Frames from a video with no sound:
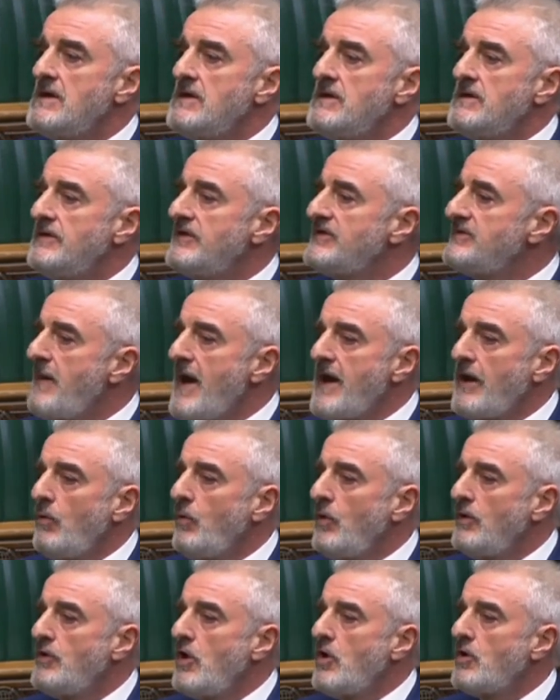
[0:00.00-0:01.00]
this matter
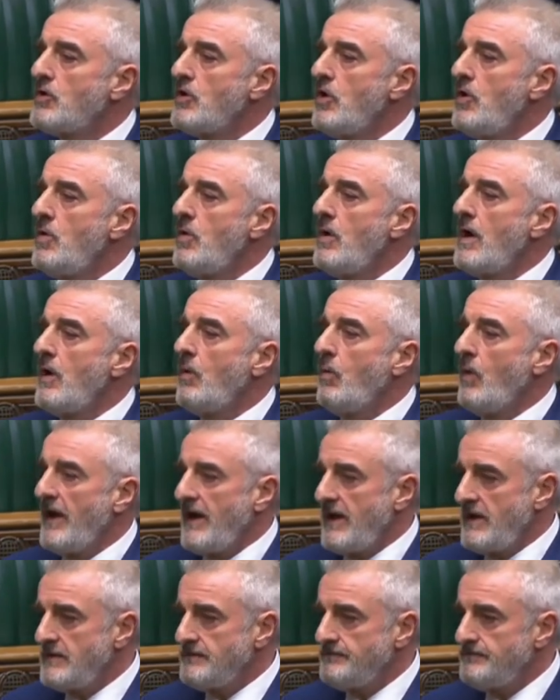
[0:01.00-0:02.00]
will not go
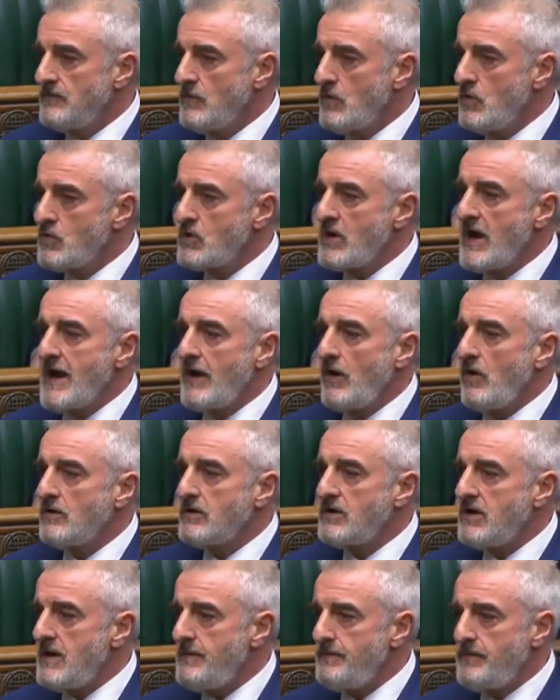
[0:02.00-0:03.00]
away. You
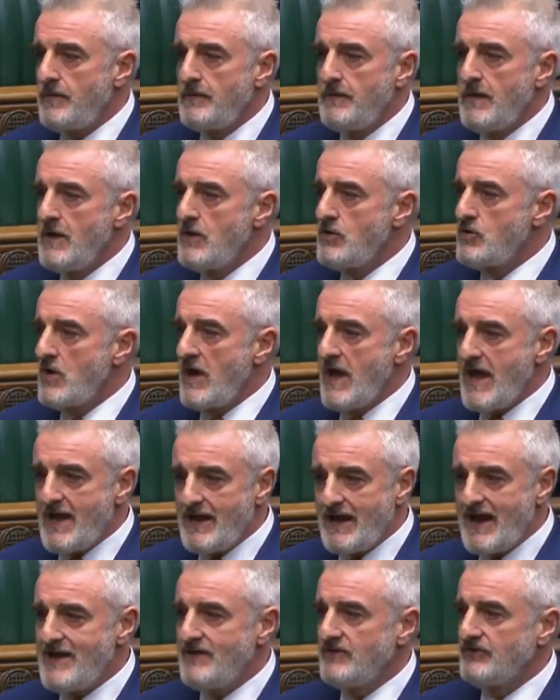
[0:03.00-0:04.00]
cannot keep your
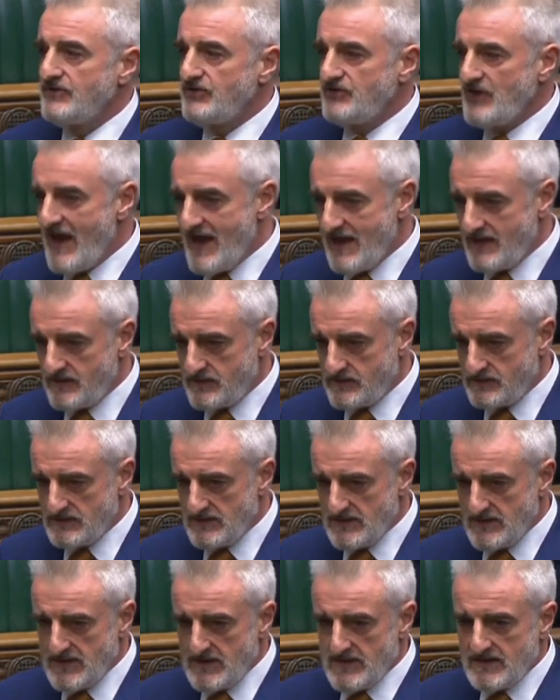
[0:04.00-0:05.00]
head in the sand.
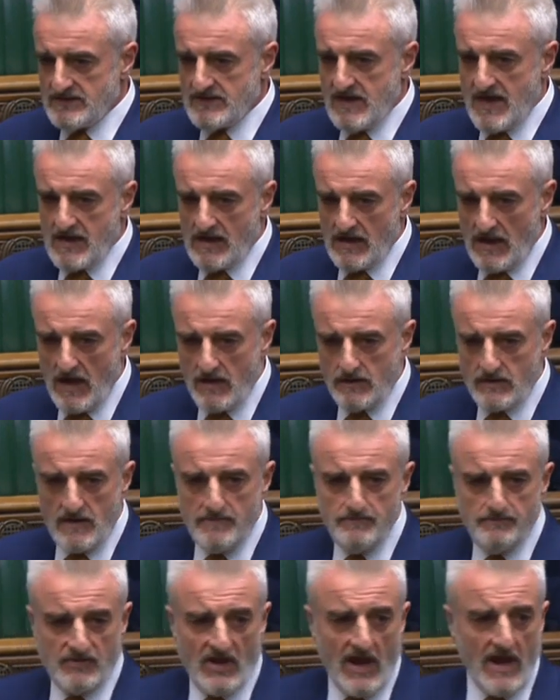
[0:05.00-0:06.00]
Take it out
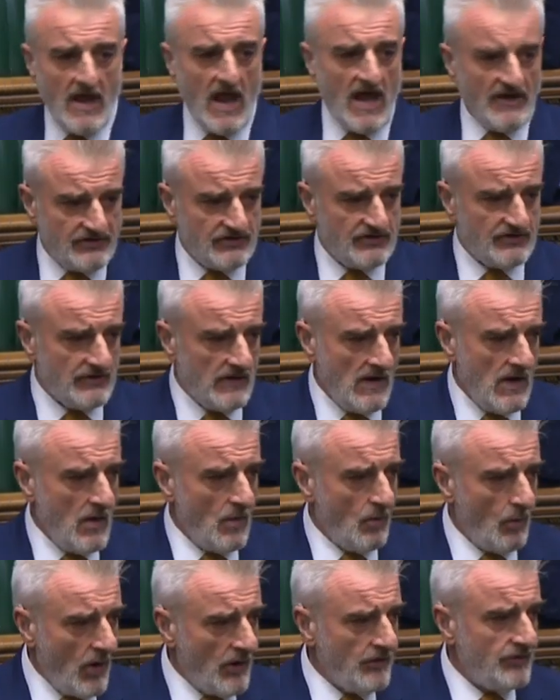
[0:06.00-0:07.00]
and tell us
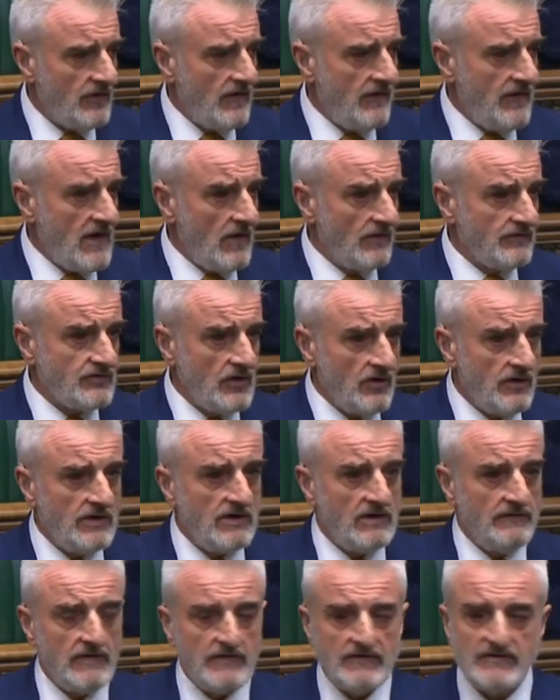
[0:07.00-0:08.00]
what the
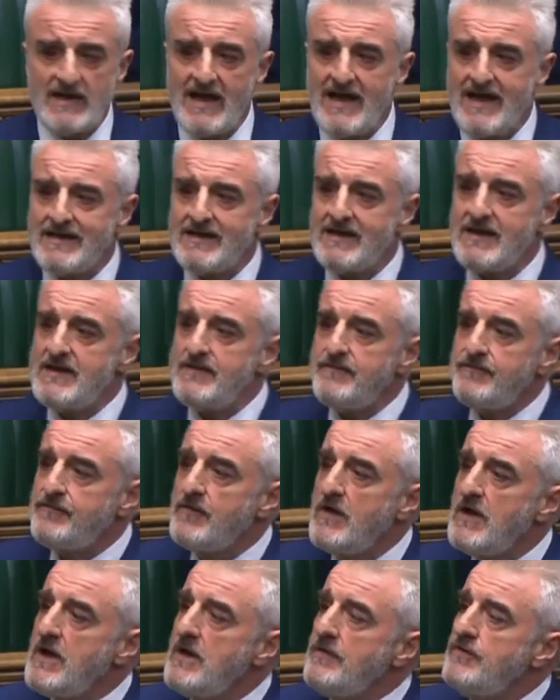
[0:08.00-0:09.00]
alternative is. And if
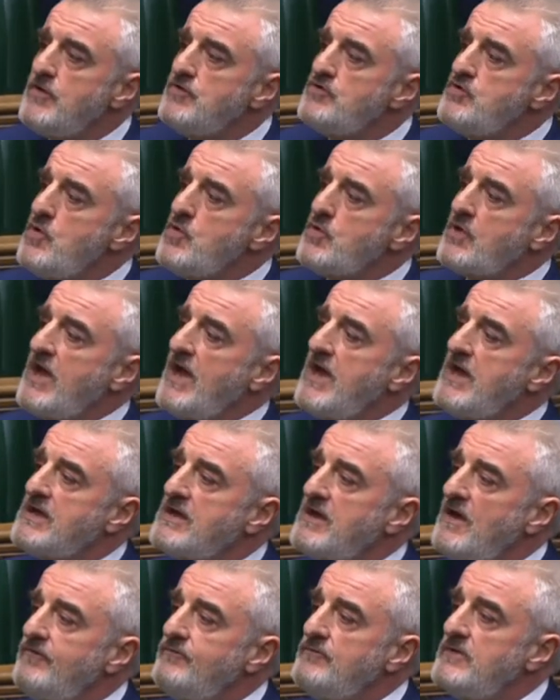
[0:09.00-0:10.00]
the UK
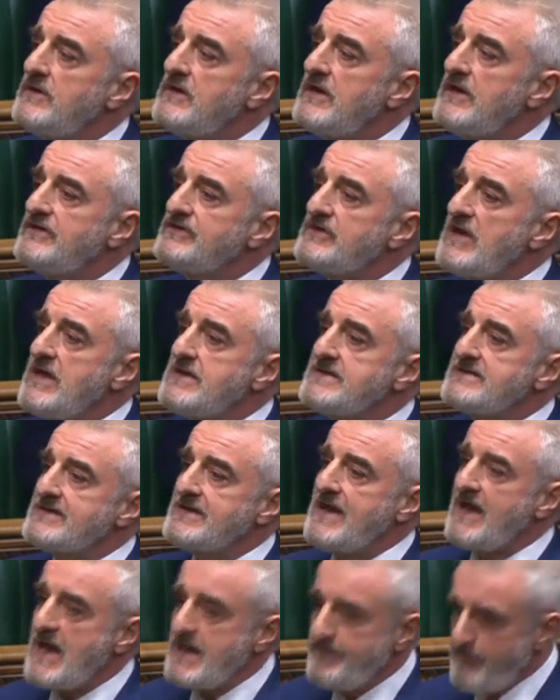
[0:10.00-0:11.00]
government is
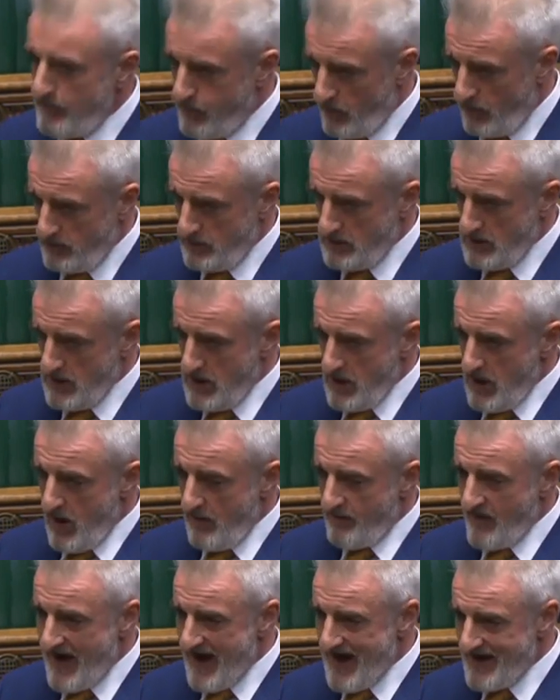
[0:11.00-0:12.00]
incapable
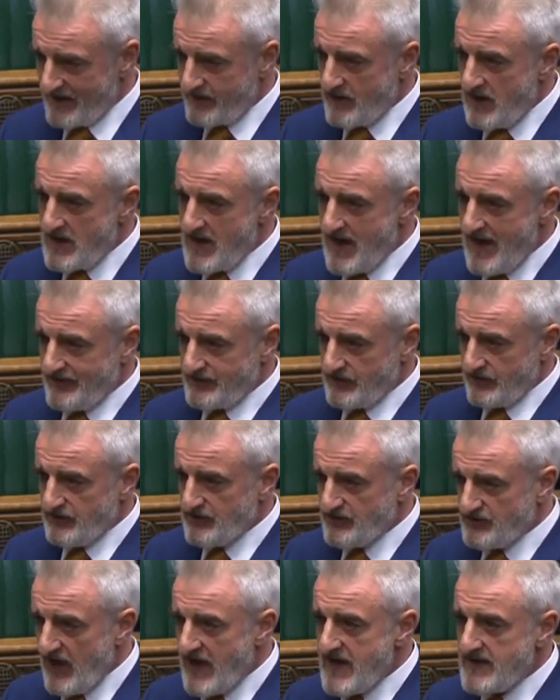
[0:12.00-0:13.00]
of acting as a
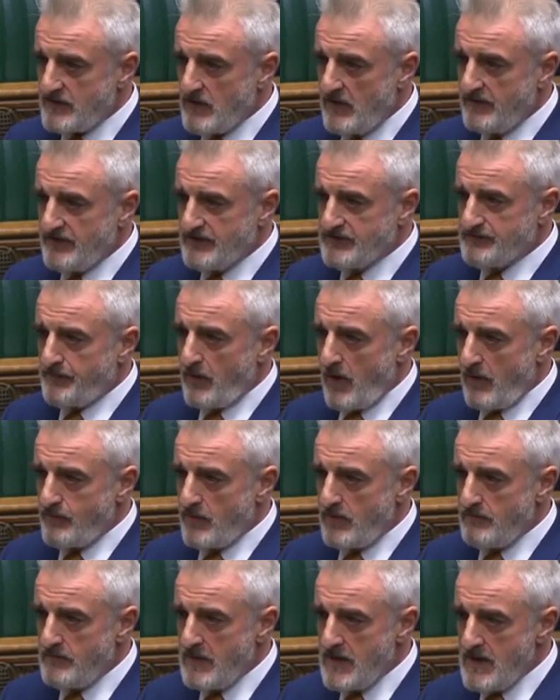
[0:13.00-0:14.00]
state on this
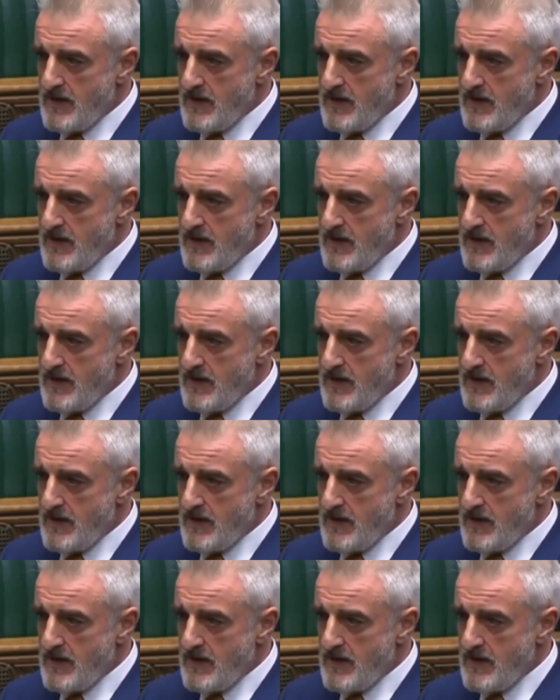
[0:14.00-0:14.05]
problem,